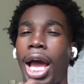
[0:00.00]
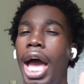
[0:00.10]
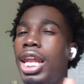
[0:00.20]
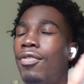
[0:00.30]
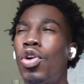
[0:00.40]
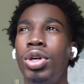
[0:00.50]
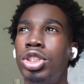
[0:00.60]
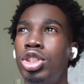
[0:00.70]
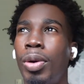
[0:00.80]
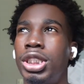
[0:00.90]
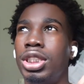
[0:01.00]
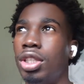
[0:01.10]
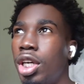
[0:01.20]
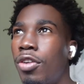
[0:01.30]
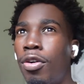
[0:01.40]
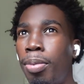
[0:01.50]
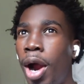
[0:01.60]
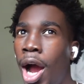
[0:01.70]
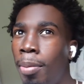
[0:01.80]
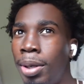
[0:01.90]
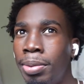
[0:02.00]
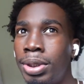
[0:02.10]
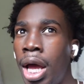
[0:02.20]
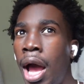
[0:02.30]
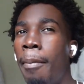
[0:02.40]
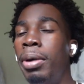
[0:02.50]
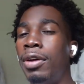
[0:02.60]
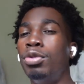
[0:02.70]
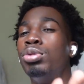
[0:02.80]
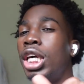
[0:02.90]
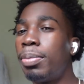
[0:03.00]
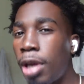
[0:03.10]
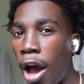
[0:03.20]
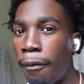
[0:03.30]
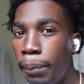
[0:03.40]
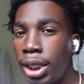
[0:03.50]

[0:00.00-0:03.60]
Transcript: Like, I never go in situations looking for problems, but if you tick me off,